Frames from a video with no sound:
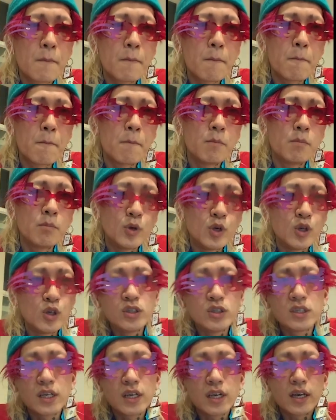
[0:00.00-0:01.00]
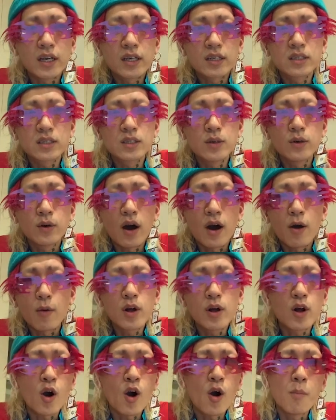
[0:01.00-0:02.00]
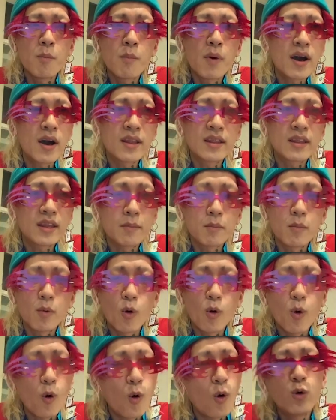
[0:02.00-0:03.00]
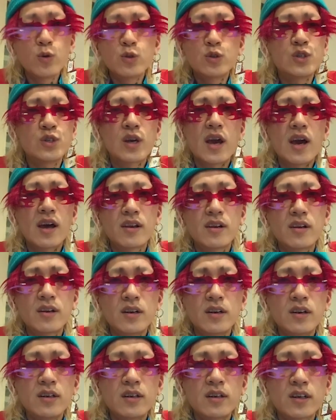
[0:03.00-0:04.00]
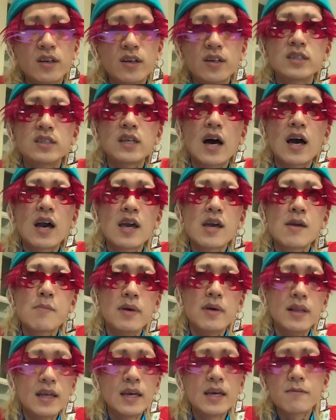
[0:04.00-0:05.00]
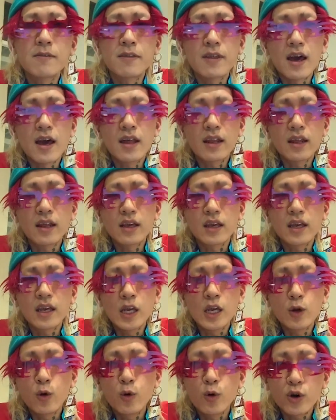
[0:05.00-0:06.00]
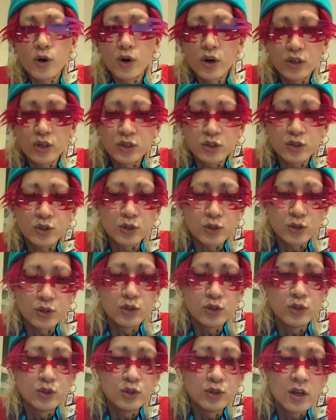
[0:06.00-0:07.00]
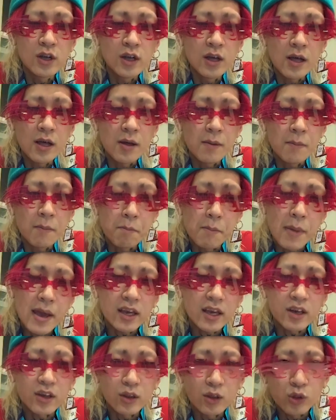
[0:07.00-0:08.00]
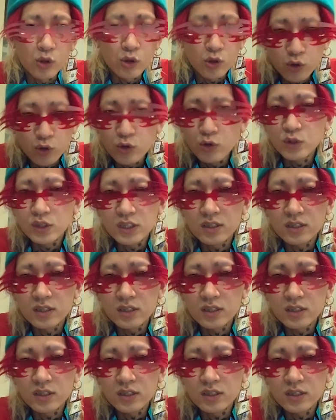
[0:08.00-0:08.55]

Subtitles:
music, so I will combine them all together. Because I believe that in order to make a new